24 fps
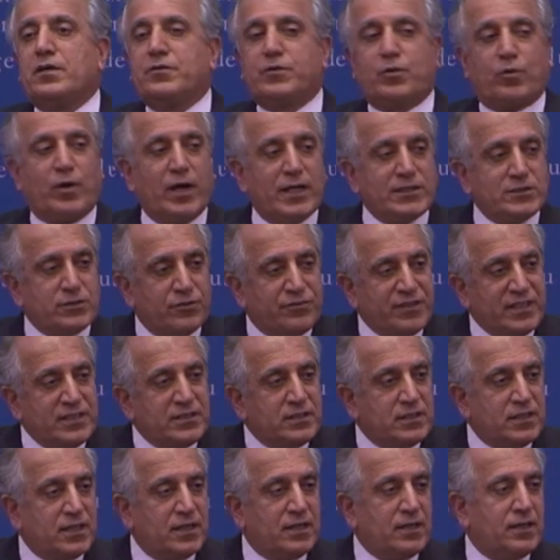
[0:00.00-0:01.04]
the rise of
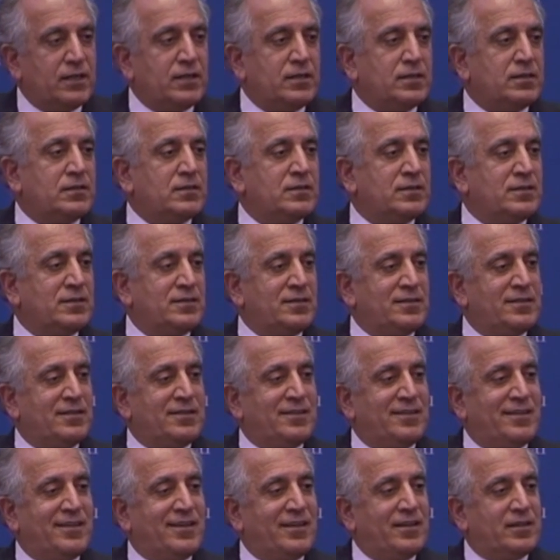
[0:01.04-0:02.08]
India,
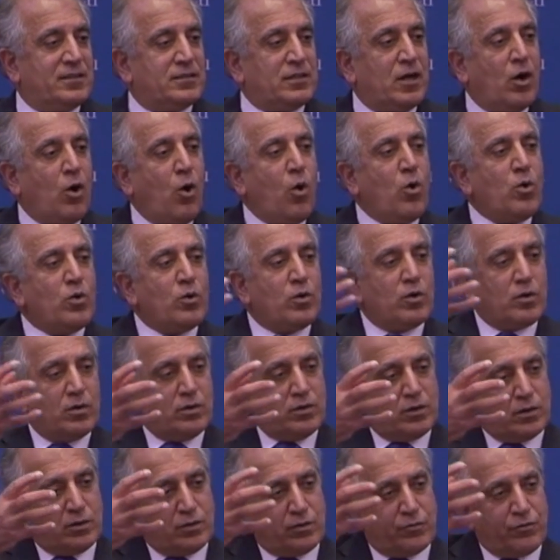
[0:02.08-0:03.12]
the
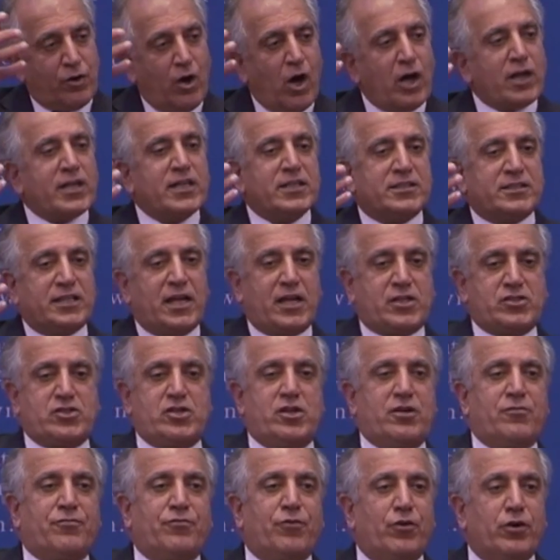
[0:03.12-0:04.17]
whole
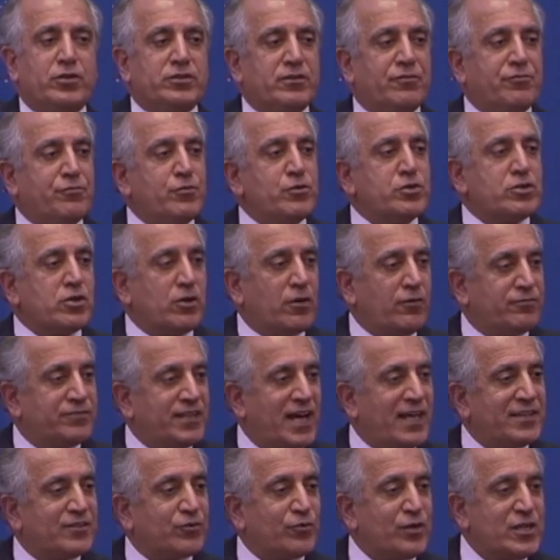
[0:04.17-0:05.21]
architecture for the future of
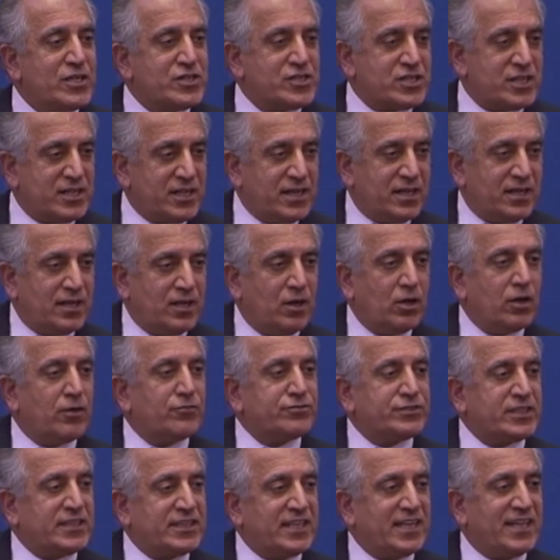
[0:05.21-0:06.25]
that region all
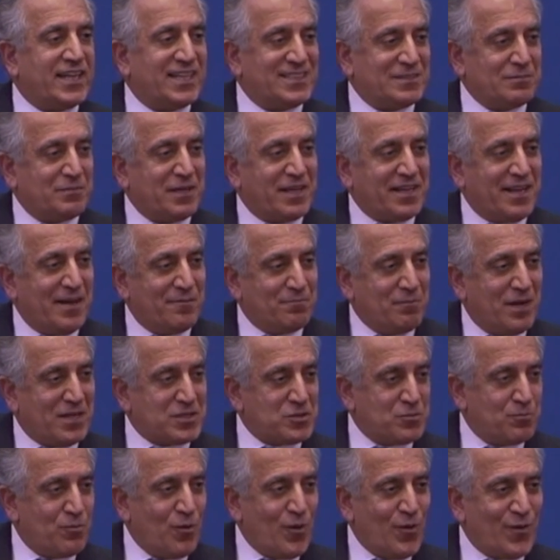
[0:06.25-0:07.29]
of a sudden has become
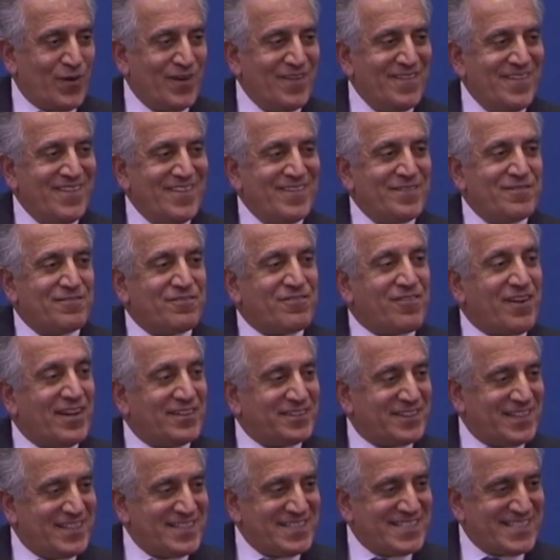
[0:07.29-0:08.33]
much more
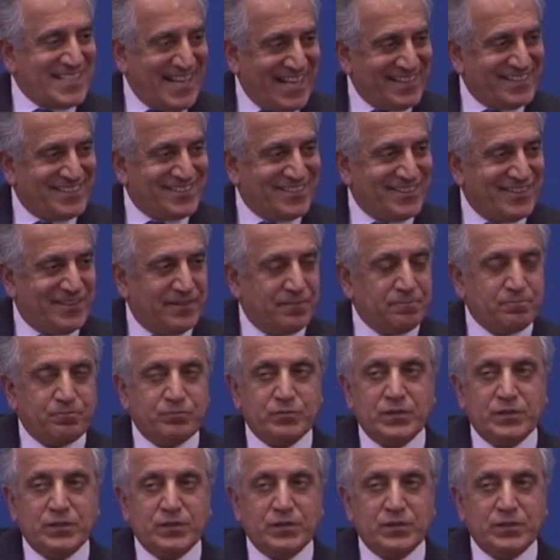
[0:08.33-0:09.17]
front and center.